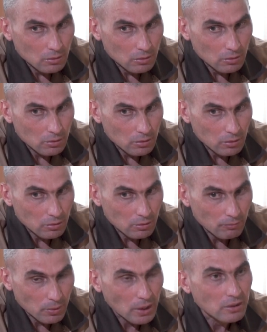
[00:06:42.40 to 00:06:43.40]
My lawyer
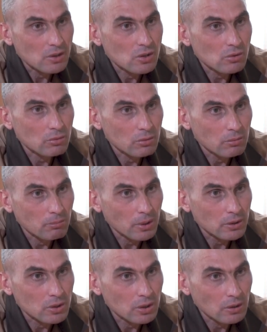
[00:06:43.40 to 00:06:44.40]
came on Friday and we
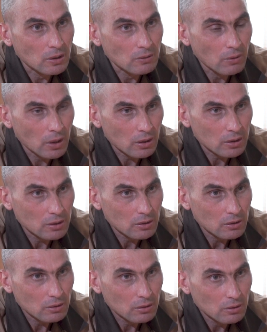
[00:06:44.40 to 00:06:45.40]
composed this letter together.
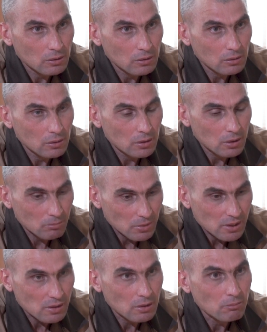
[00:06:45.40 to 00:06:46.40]

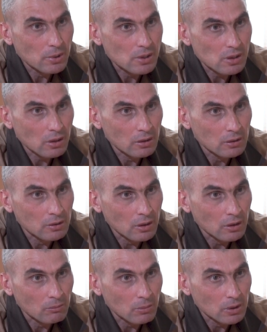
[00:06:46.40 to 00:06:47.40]
It has been
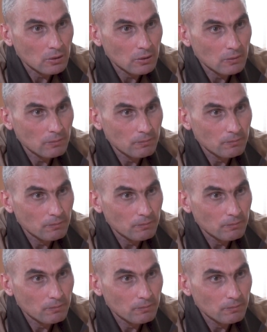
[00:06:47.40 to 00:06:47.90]
considered already.